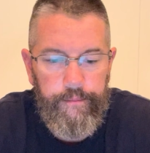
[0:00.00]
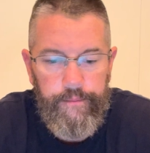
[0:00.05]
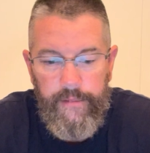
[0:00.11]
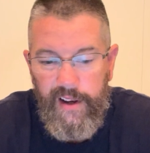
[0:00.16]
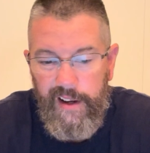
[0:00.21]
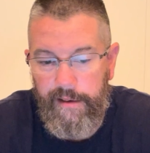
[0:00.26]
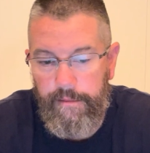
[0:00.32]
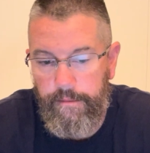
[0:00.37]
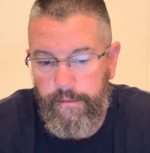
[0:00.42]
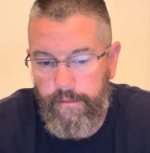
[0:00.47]

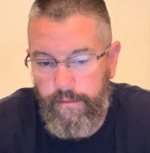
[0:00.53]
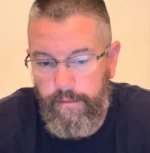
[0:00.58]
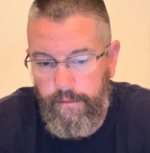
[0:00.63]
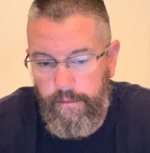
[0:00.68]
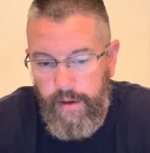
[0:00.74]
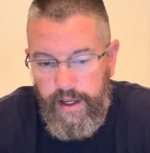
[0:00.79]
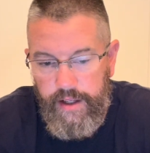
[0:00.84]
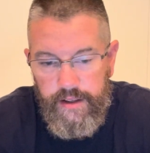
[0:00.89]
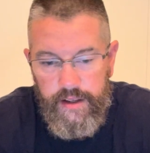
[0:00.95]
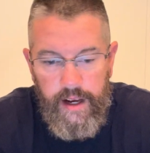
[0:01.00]
They
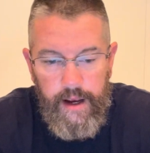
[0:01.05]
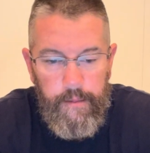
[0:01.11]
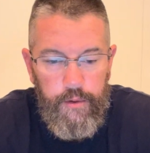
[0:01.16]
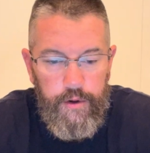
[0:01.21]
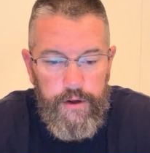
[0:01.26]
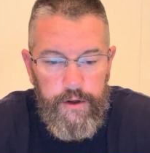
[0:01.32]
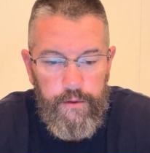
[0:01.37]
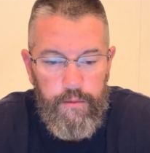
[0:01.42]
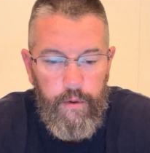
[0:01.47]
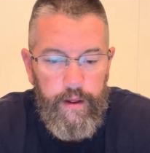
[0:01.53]
make
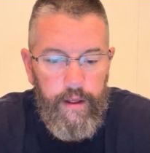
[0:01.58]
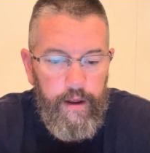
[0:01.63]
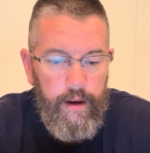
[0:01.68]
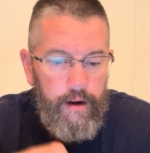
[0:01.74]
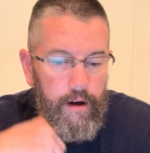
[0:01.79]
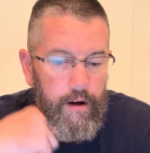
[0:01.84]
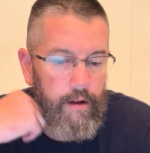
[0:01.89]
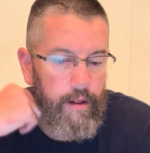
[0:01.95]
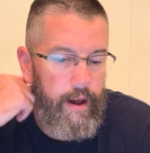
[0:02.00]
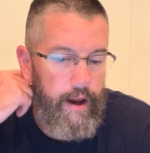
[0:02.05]
sandwiches with it and
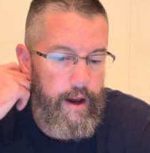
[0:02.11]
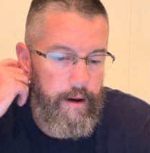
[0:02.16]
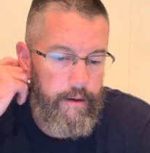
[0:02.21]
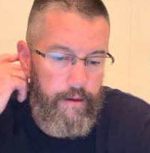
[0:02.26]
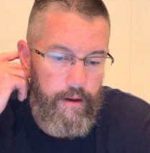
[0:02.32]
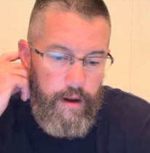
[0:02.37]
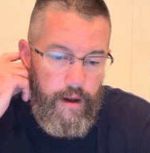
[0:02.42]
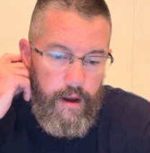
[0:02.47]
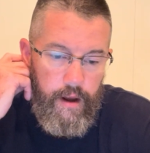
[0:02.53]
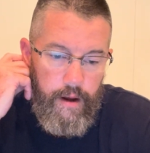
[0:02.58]
all that.